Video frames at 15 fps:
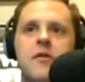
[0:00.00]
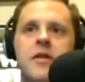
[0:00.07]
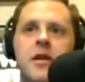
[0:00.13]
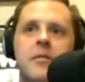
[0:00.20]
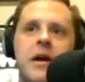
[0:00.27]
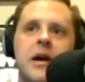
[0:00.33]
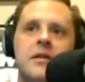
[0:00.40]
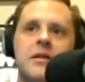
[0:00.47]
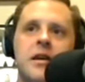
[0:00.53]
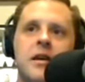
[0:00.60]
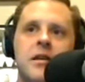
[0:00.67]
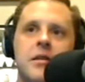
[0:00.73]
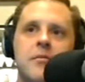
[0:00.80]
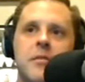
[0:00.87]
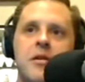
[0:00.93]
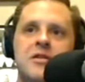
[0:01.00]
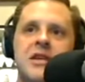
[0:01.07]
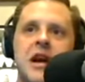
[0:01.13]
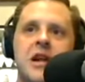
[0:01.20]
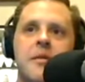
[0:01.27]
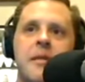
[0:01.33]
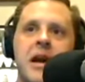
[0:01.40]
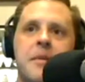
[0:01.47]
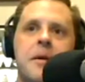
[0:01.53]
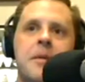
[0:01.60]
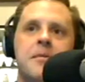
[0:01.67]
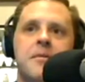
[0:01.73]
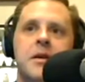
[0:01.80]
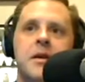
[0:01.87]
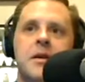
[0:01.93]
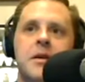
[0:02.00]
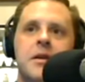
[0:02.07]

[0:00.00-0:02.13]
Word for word: movie about the the Maersk, Alabama,